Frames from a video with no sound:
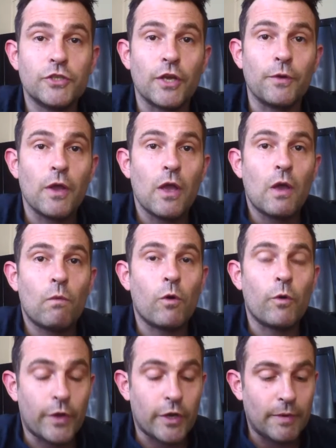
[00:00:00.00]
So
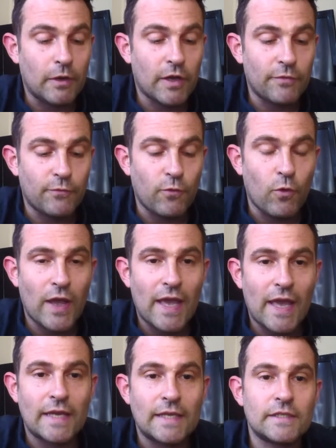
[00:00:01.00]
what we're going to be looking for
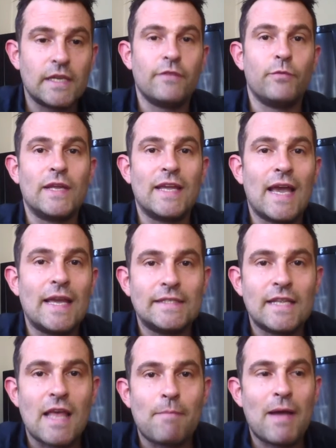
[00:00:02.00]
here is if we can get
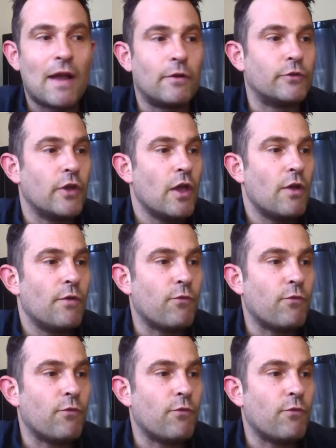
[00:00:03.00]
into that pound